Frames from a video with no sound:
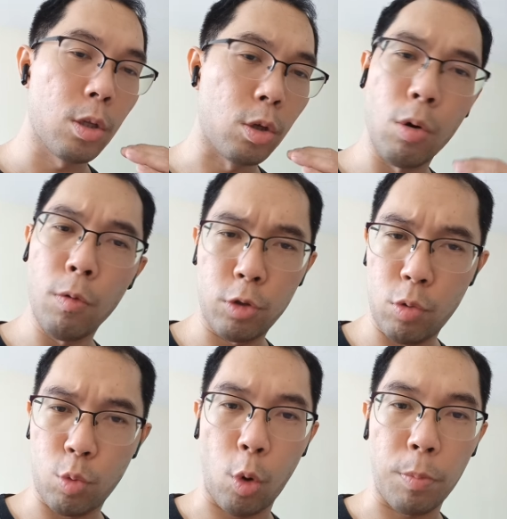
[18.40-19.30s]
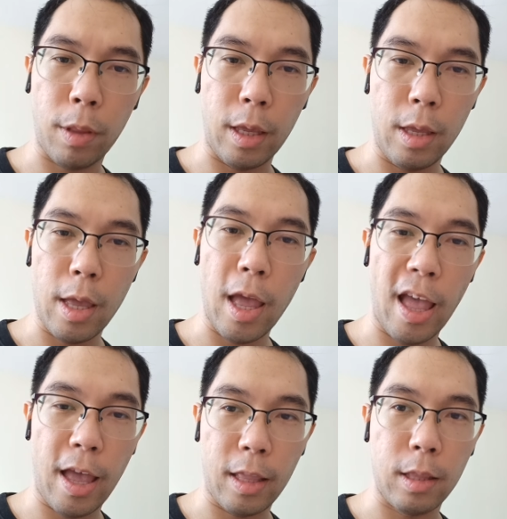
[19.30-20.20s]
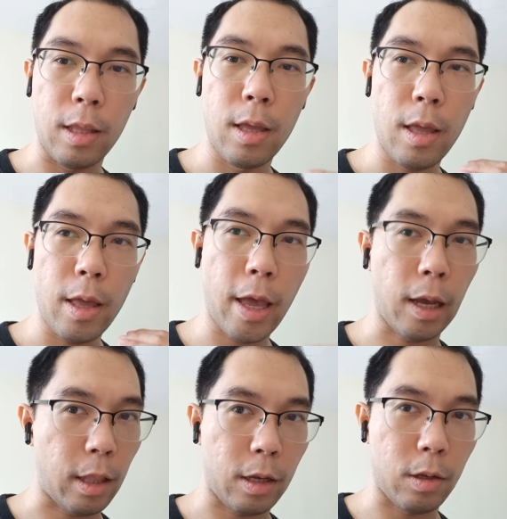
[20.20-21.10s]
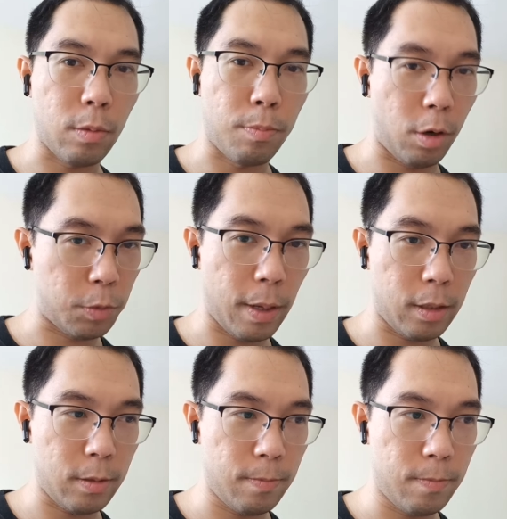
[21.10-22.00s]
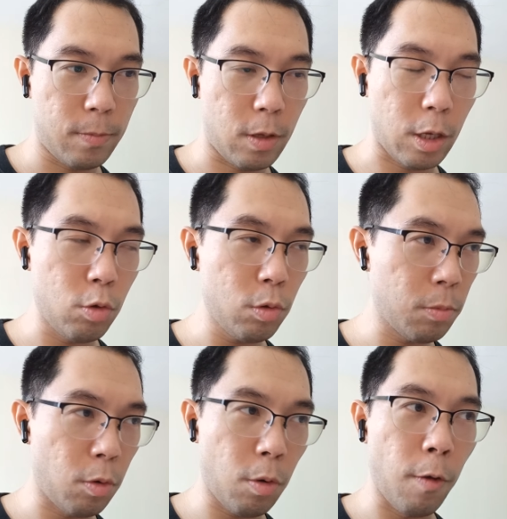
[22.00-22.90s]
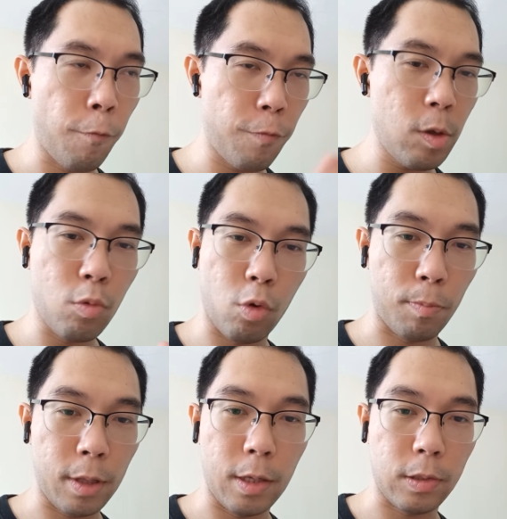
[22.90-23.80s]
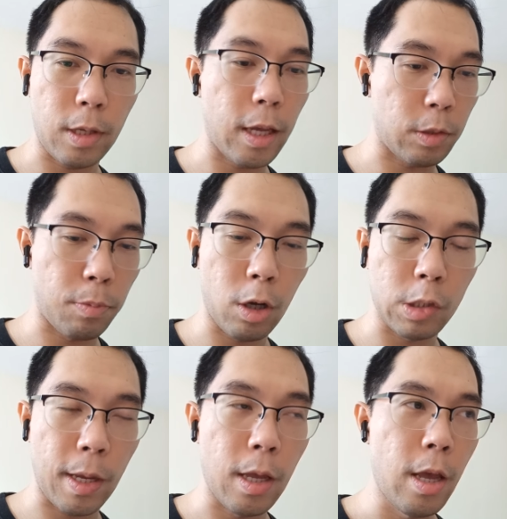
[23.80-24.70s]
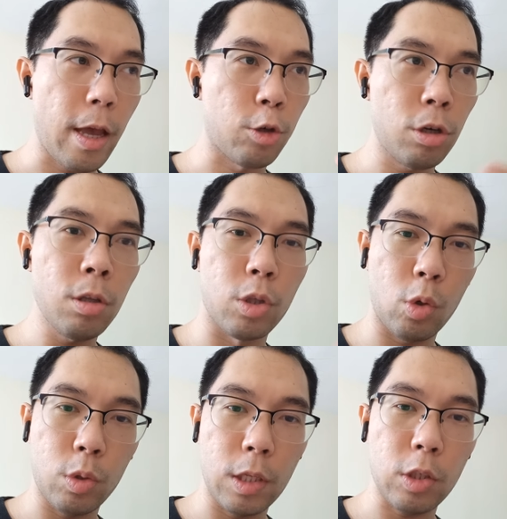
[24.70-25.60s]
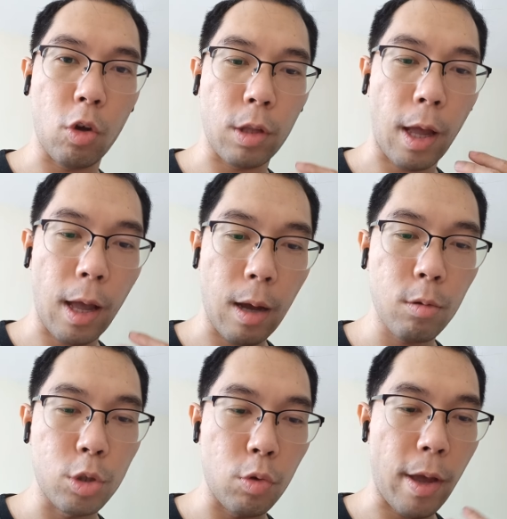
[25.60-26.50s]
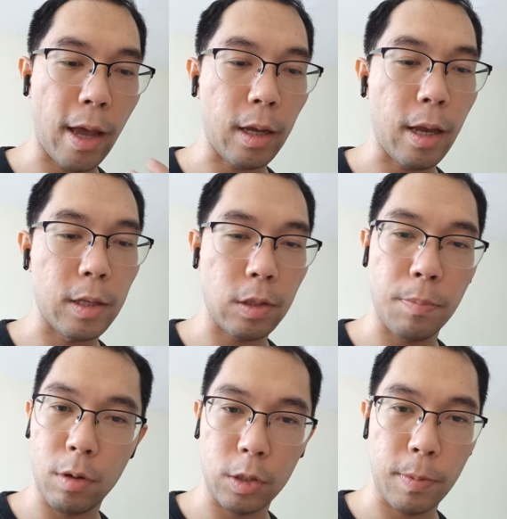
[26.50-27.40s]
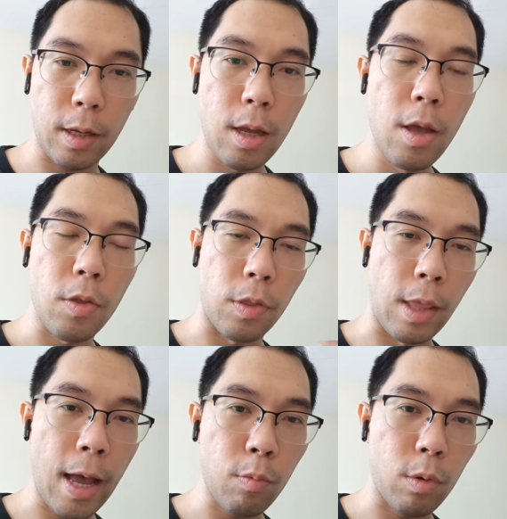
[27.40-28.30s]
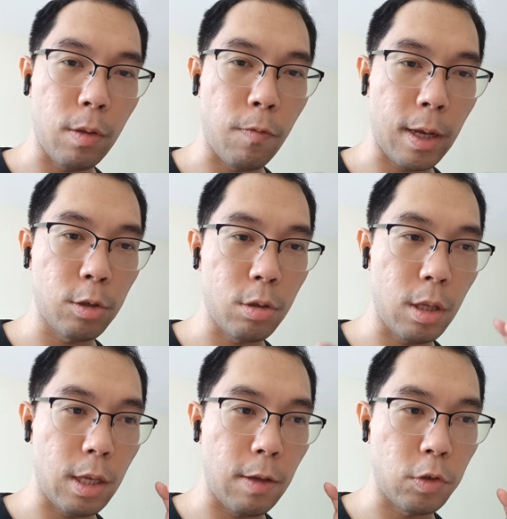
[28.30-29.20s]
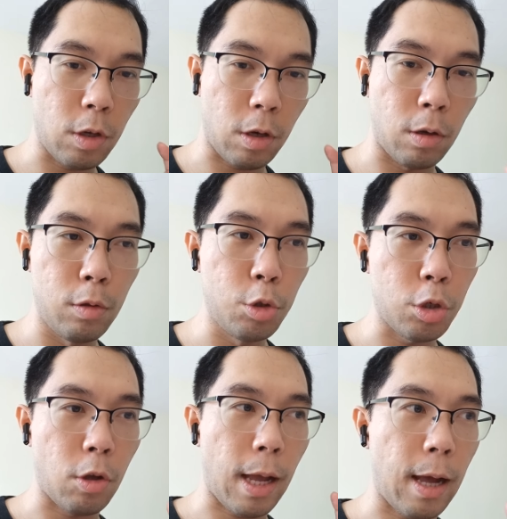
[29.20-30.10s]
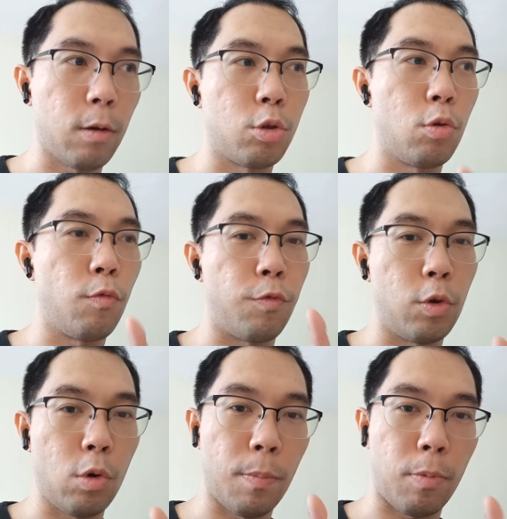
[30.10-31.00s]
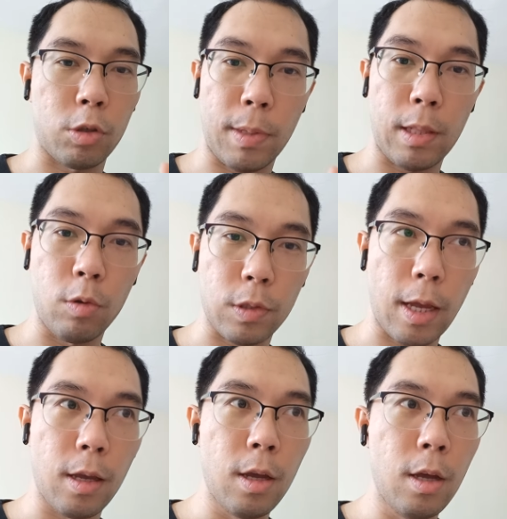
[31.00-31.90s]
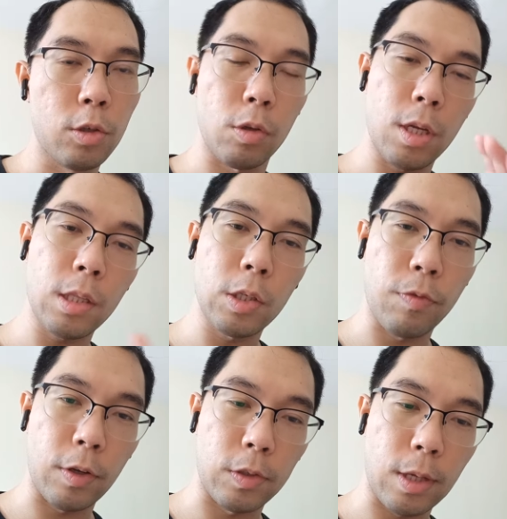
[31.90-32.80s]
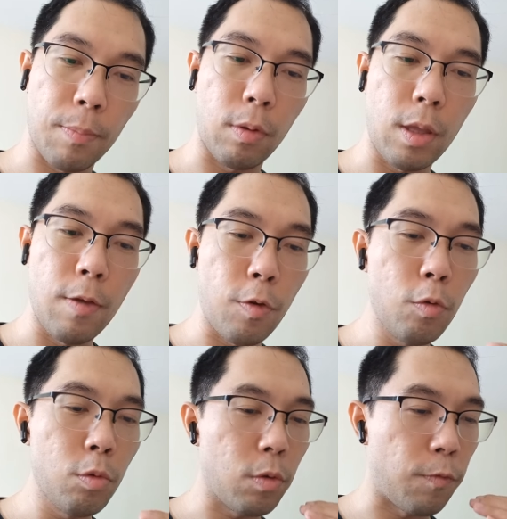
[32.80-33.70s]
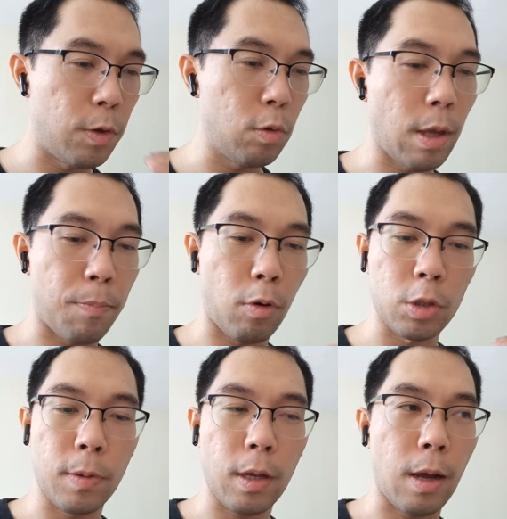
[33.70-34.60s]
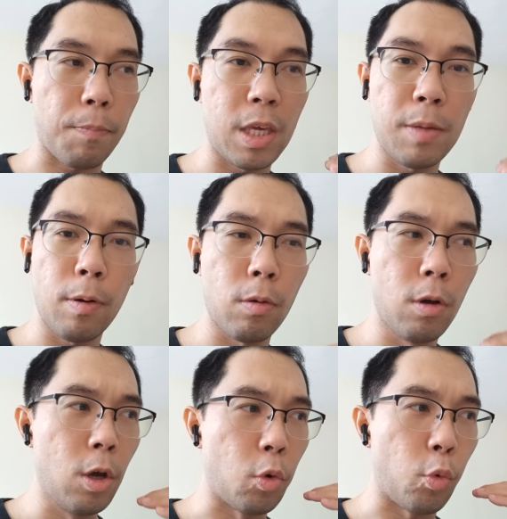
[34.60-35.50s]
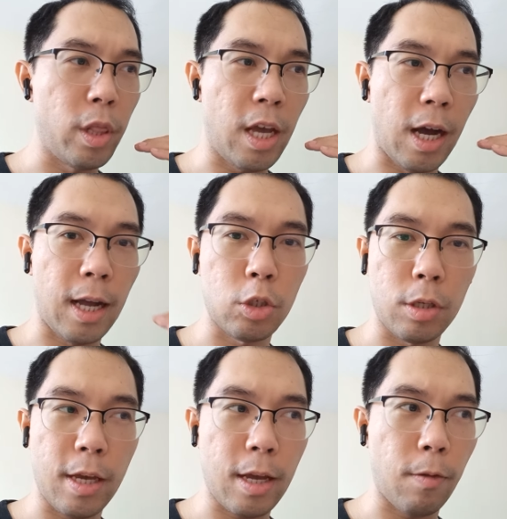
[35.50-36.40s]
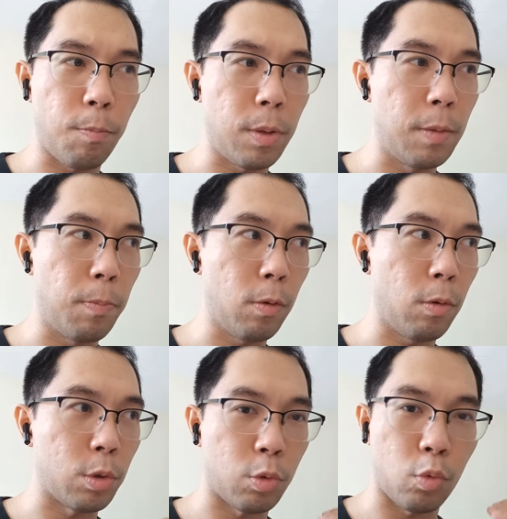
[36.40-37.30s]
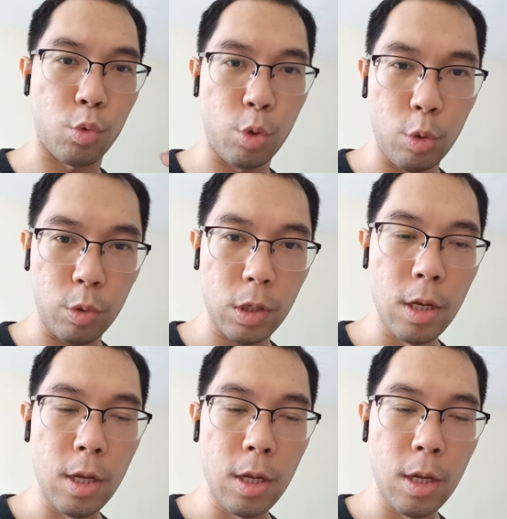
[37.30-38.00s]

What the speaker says: Go to a role play and act like a prospect. Okay, do a few role plays as a prospect and try to notice on how do you act as a prospect. That would eventually give you a conclusion of how do you view a prospect looks like. So take this for example. If you view that prospect are people really hard to get, people who's rude.